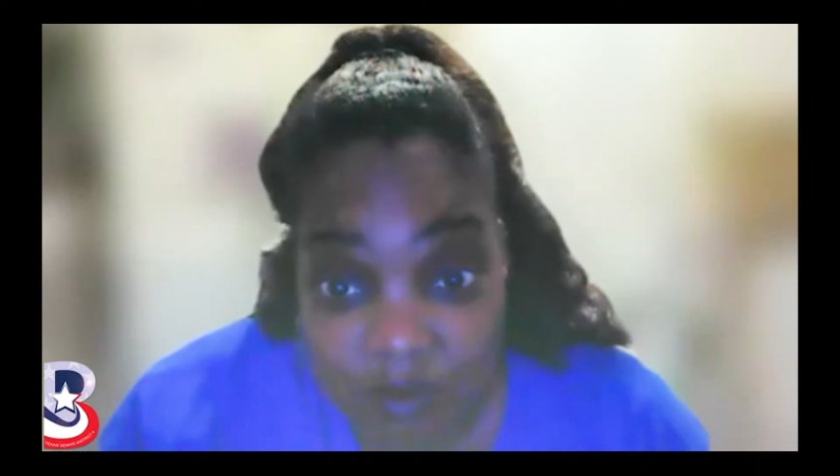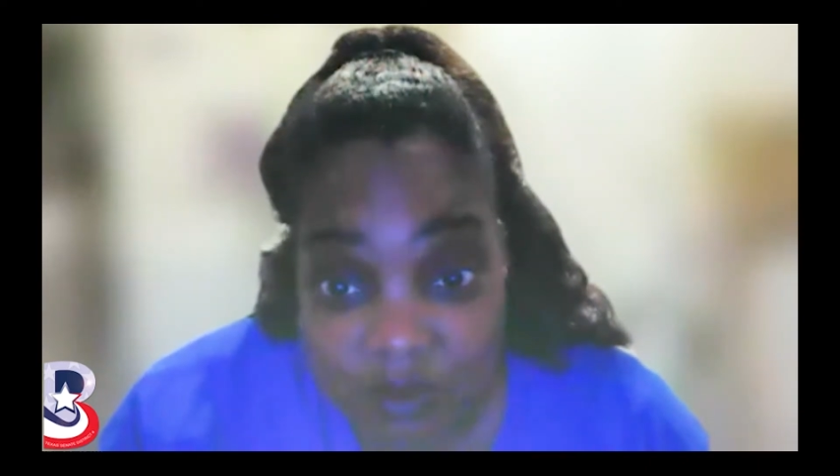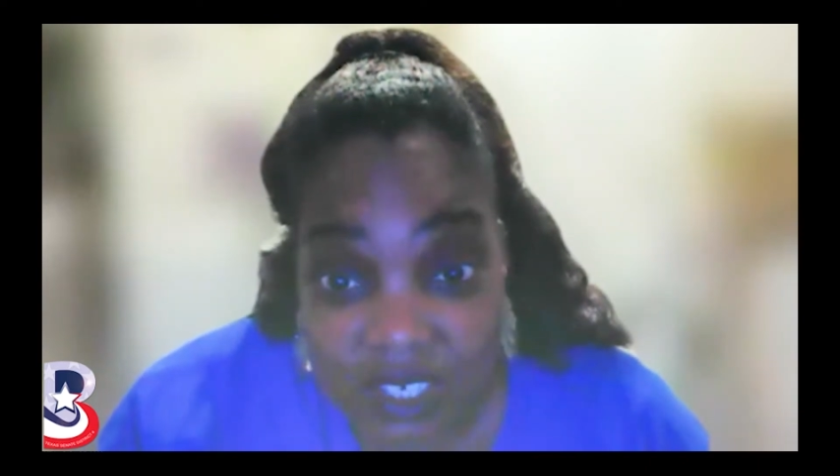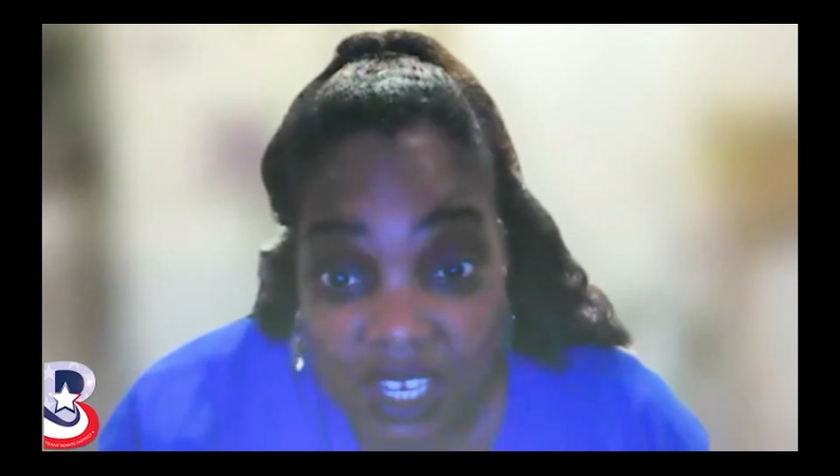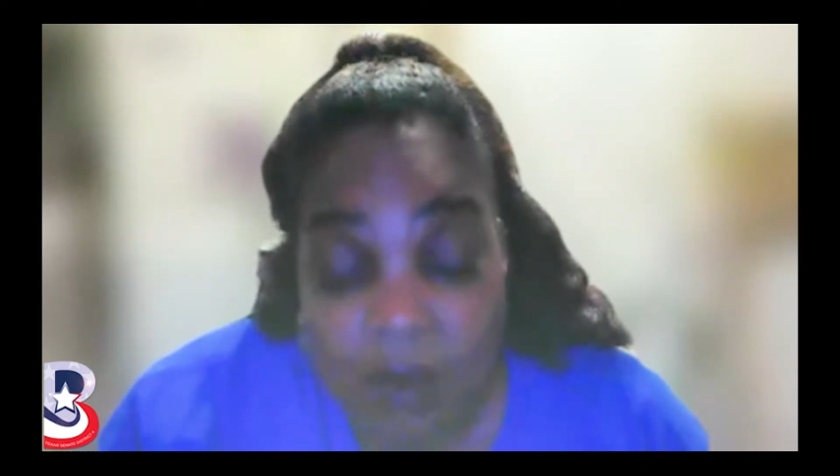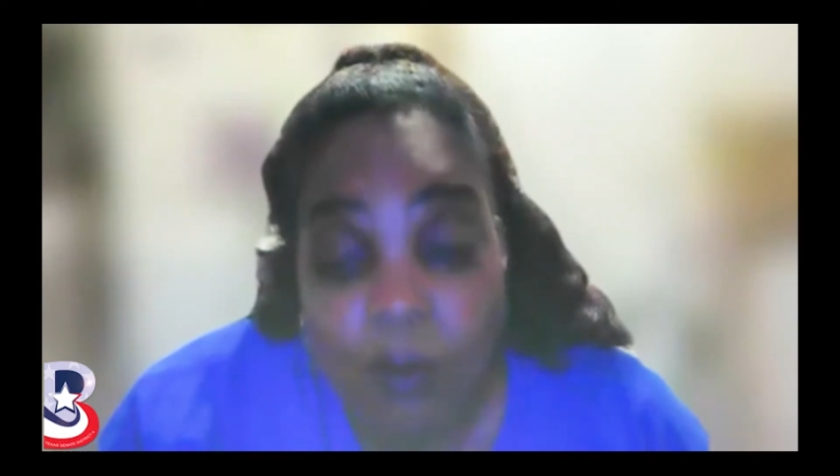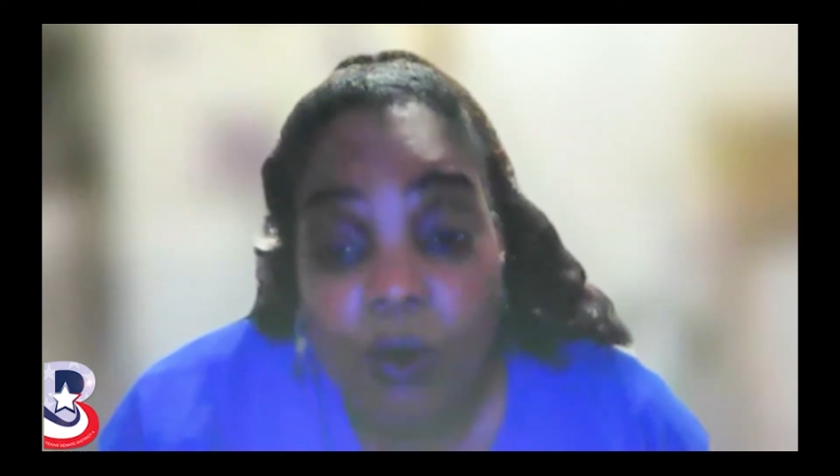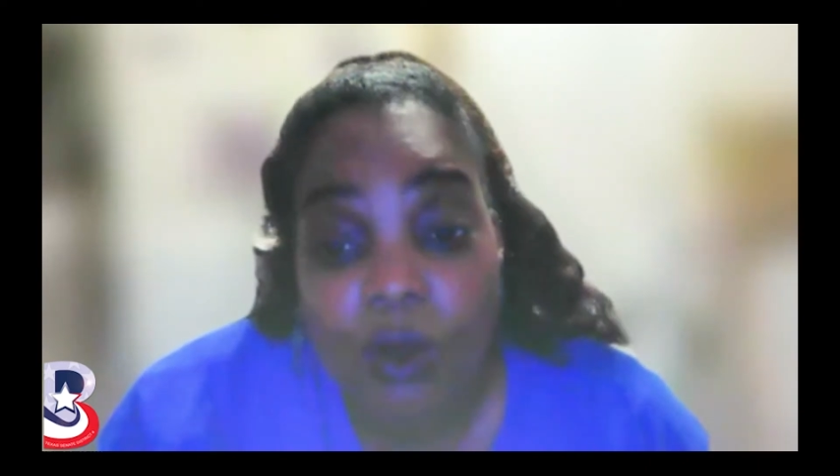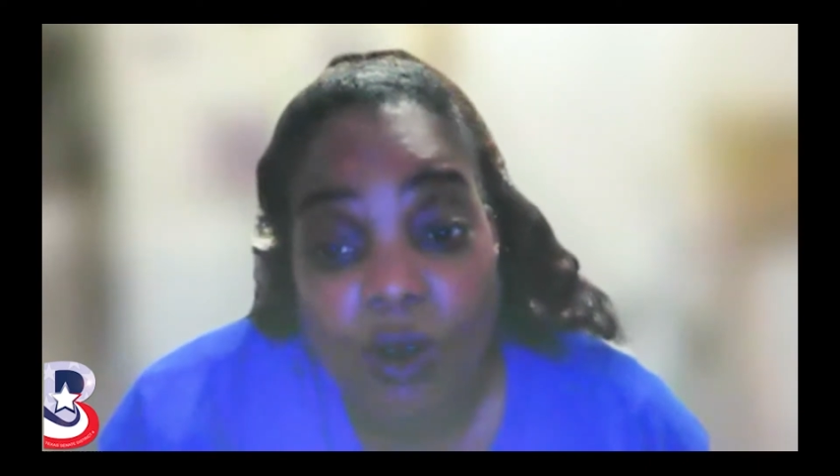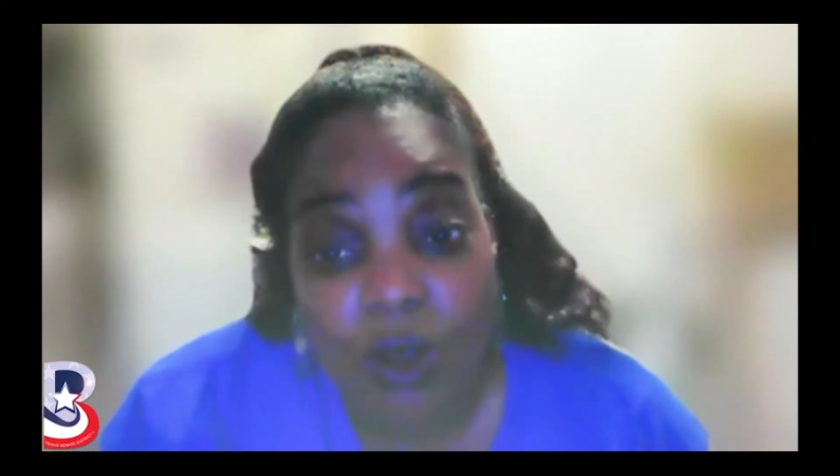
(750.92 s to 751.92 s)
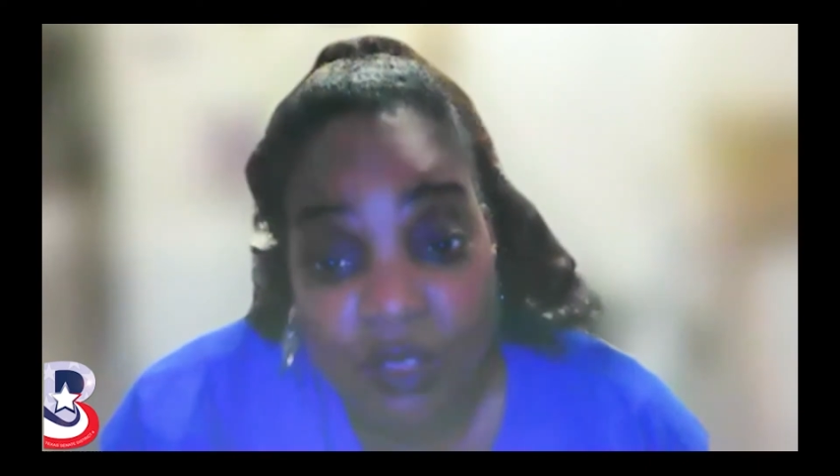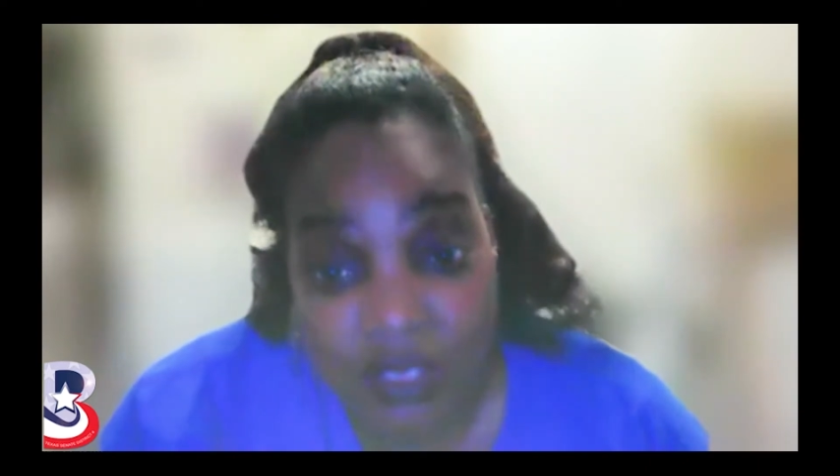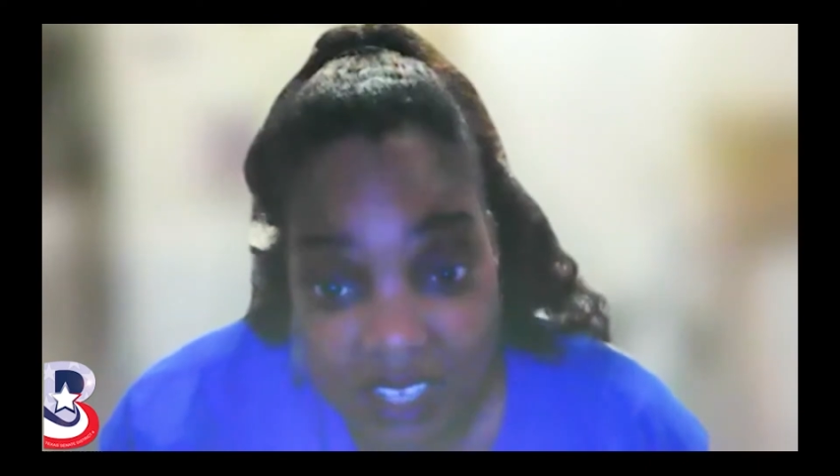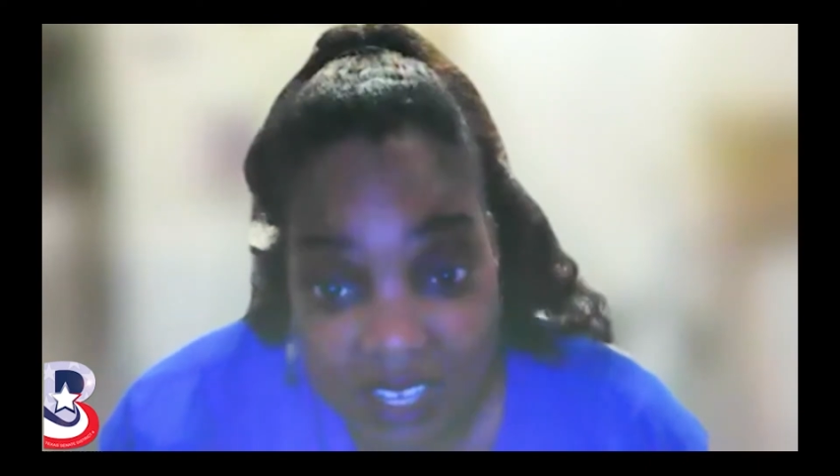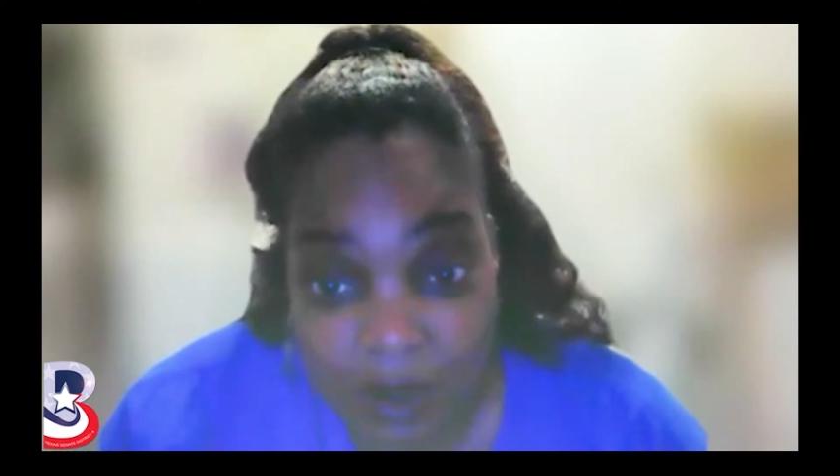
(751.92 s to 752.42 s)
and Port
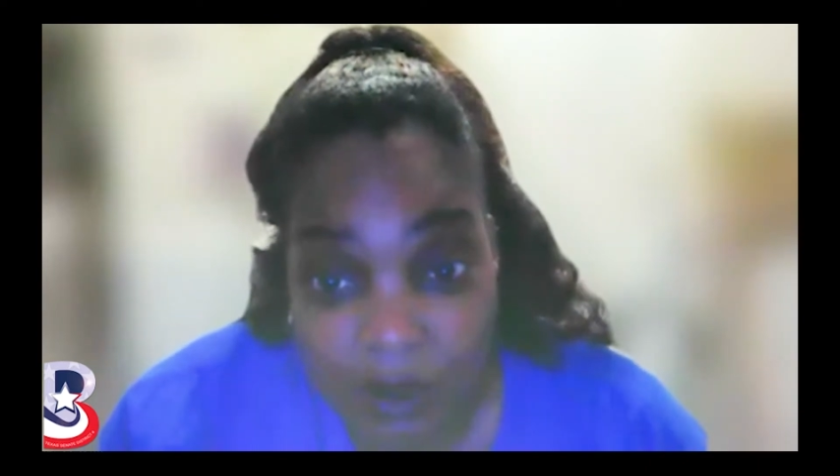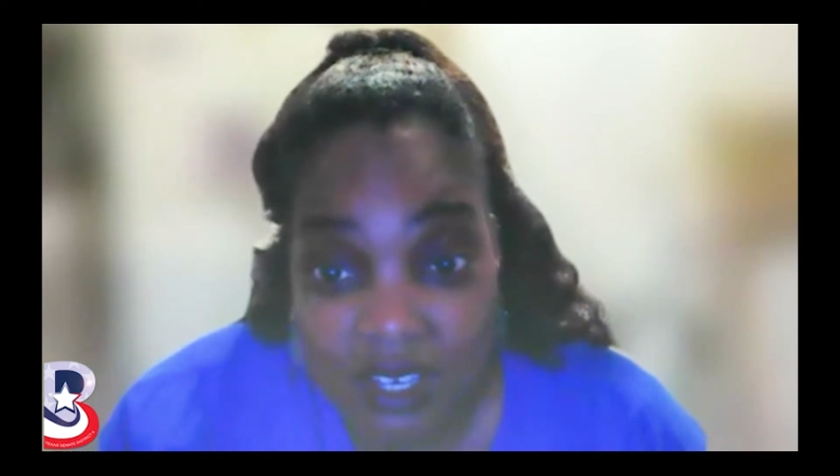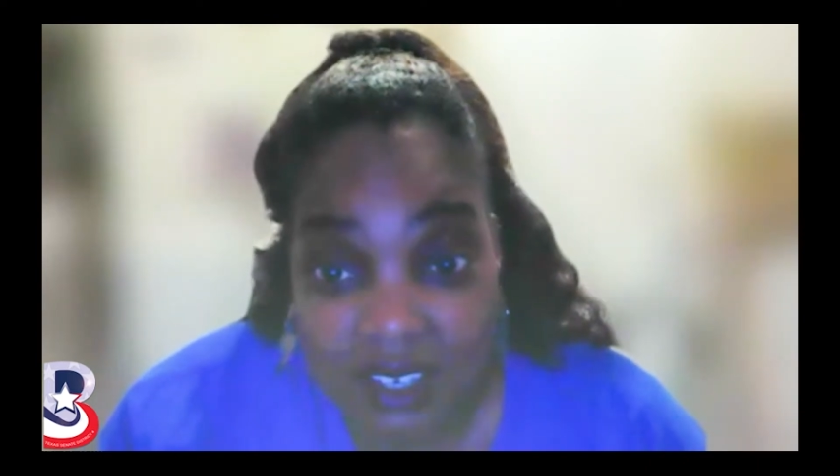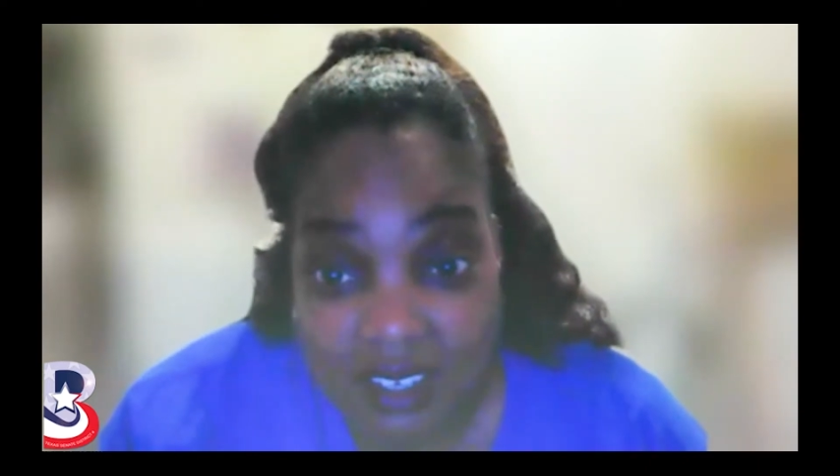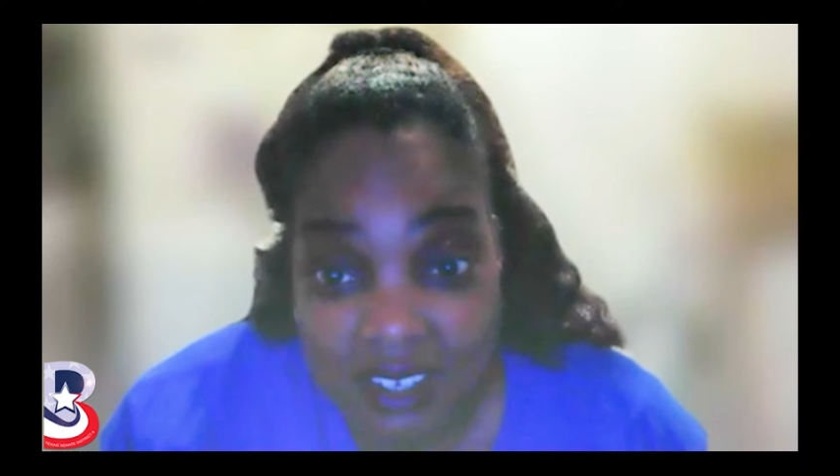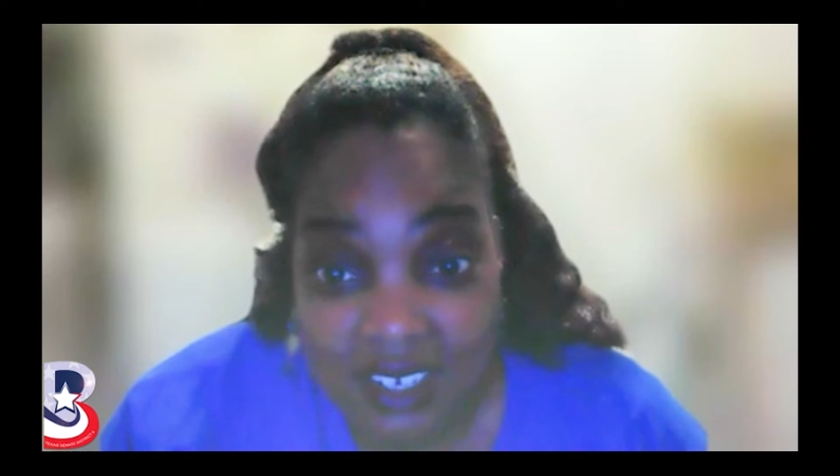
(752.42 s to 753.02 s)
Arthur area.